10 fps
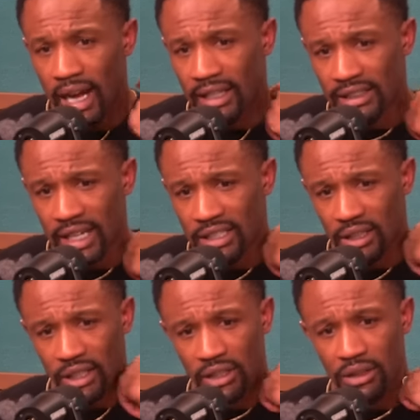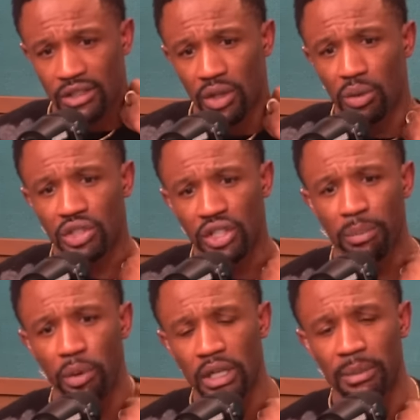I think that's a good so to
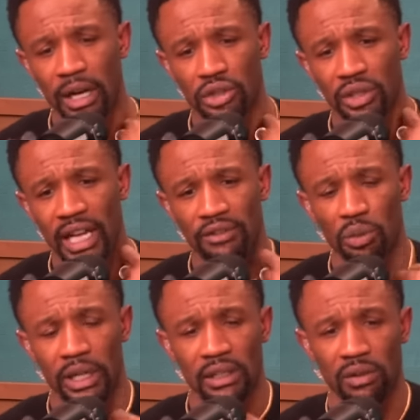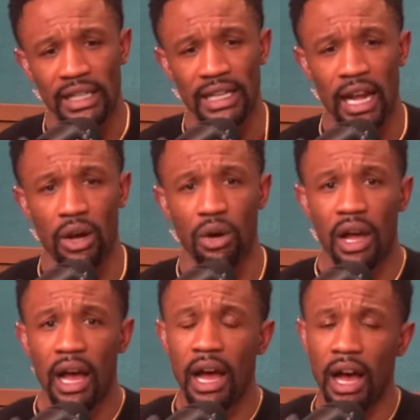your point about do they have to win it right now?
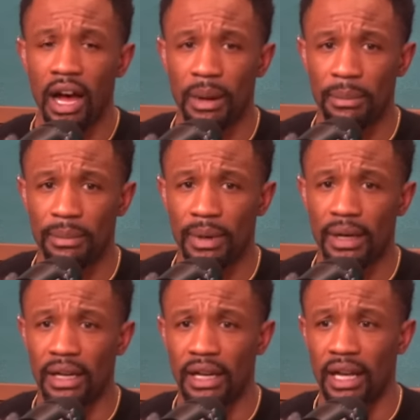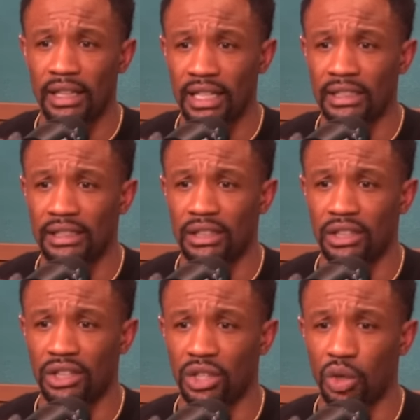Um, I think
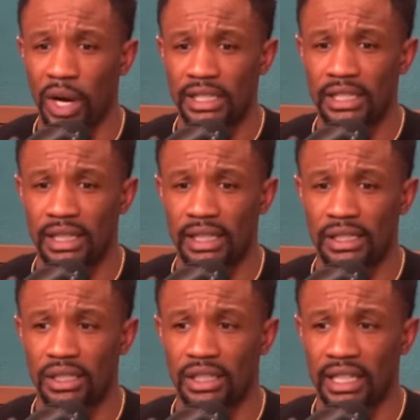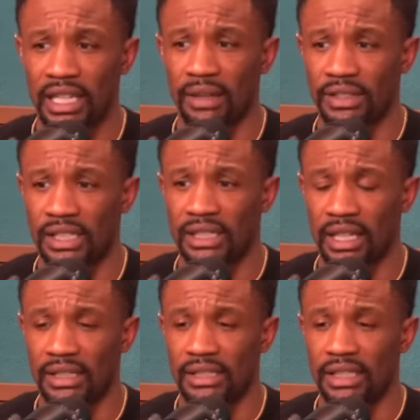the question is, can they have
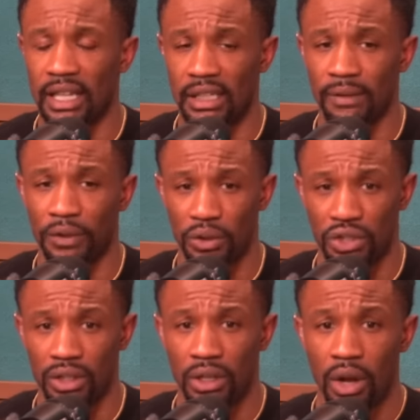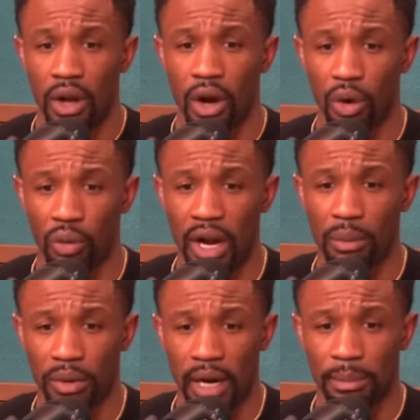success in the future
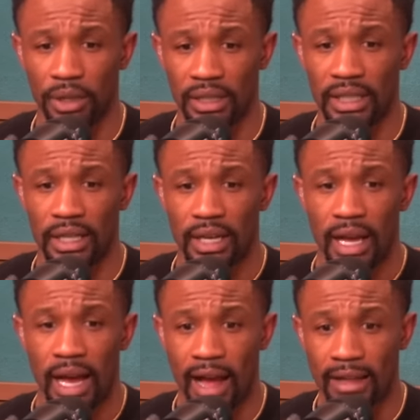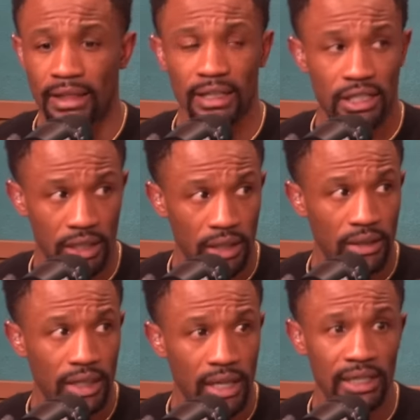around Brock Purdy? I think so.
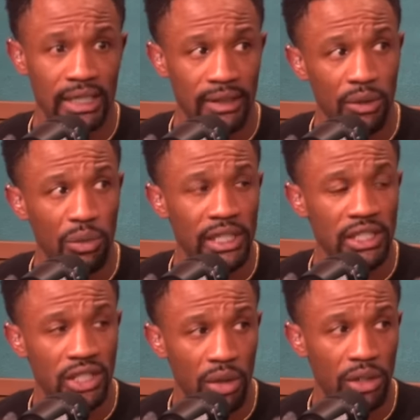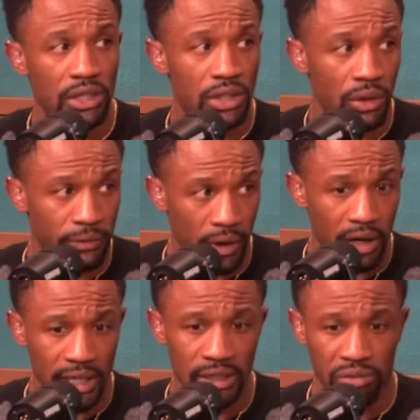I think given what he's shown us so
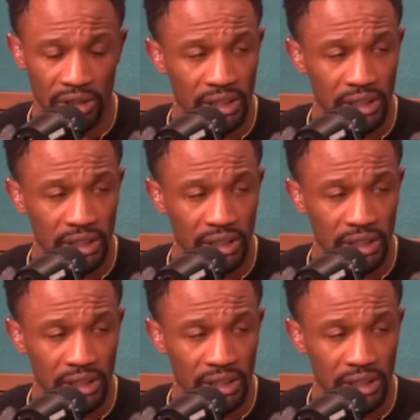far, it's